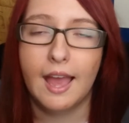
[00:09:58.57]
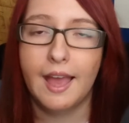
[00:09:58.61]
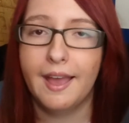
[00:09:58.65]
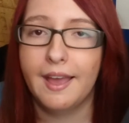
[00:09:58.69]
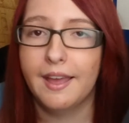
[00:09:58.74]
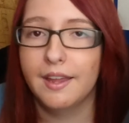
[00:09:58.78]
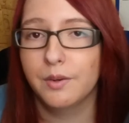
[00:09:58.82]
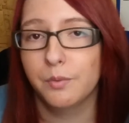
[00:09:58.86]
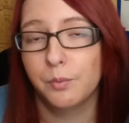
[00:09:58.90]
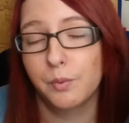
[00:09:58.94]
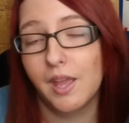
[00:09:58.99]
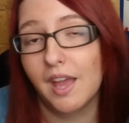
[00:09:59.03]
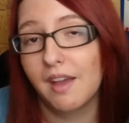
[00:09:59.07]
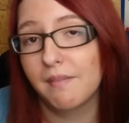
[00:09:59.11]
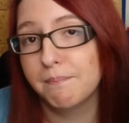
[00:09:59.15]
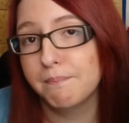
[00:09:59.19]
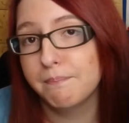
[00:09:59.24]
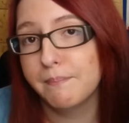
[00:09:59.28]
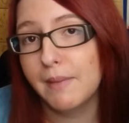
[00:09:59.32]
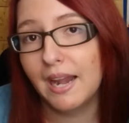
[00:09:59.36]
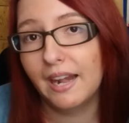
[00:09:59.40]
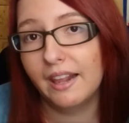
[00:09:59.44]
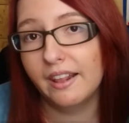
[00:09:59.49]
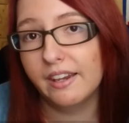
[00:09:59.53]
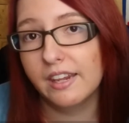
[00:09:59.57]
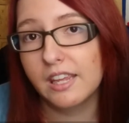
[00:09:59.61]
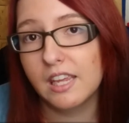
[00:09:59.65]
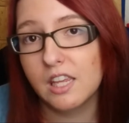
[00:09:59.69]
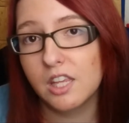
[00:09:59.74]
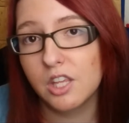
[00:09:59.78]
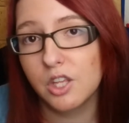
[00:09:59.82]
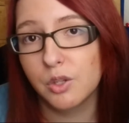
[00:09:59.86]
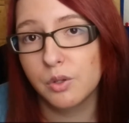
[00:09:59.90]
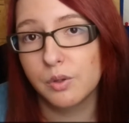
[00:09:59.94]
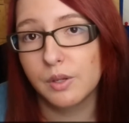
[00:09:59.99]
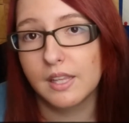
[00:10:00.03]
And we have
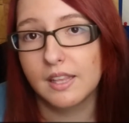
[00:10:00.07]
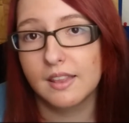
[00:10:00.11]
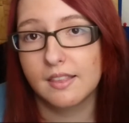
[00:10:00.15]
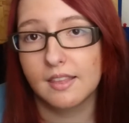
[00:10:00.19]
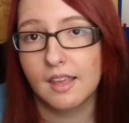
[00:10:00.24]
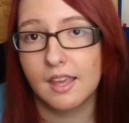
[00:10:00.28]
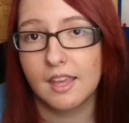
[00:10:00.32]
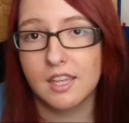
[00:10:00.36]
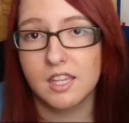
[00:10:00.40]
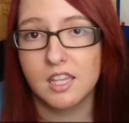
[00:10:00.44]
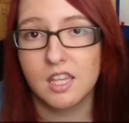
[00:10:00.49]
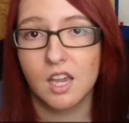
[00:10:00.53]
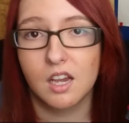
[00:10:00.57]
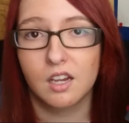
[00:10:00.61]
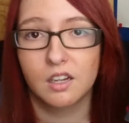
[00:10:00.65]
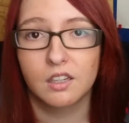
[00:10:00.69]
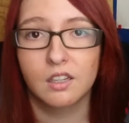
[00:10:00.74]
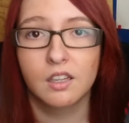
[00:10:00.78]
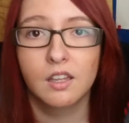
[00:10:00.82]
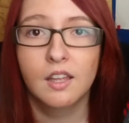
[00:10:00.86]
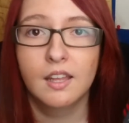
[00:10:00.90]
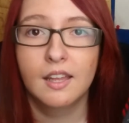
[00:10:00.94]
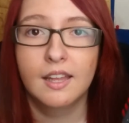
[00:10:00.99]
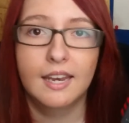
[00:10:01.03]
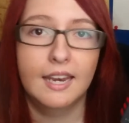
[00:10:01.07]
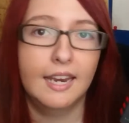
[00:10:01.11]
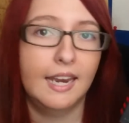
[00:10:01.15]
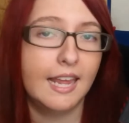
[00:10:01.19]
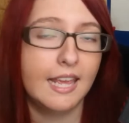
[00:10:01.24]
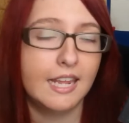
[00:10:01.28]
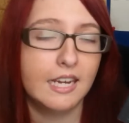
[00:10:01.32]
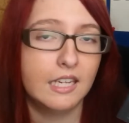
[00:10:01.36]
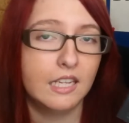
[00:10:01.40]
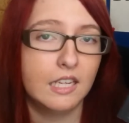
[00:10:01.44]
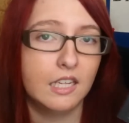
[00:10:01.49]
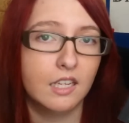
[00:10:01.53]
Melanie, who is a young
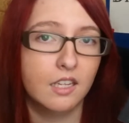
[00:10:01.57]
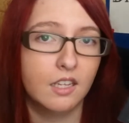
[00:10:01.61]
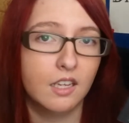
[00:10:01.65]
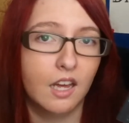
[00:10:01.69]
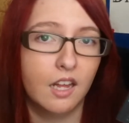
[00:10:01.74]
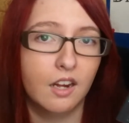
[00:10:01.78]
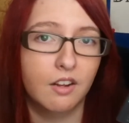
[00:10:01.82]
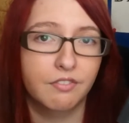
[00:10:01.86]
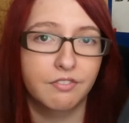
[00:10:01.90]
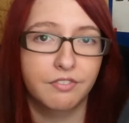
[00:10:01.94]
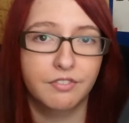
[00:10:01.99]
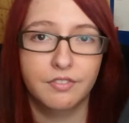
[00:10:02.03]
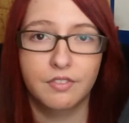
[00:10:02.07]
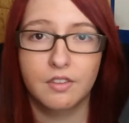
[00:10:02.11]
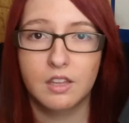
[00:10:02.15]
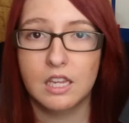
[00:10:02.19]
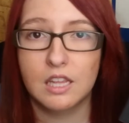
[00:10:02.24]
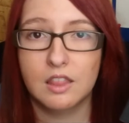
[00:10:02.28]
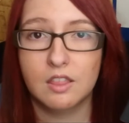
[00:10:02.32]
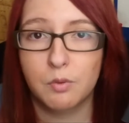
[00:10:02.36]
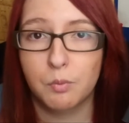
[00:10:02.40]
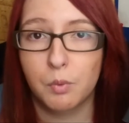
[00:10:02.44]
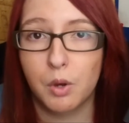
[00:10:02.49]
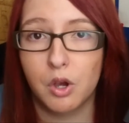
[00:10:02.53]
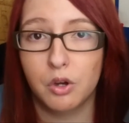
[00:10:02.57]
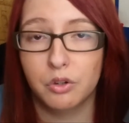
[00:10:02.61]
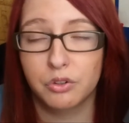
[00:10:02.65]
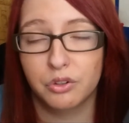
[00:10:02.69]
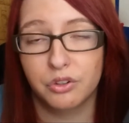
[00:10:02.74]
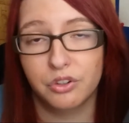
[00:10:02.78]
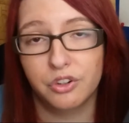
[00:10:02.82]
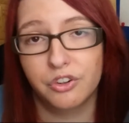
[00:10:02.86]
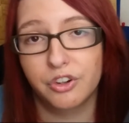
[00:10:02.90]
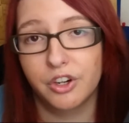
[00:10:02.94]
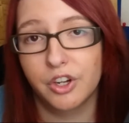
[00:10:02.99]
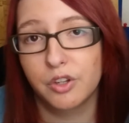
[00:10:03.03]
lady kind of in the world
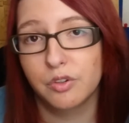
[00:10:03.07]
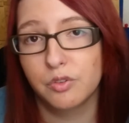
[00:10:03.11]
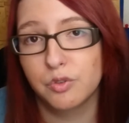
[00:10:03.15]
on her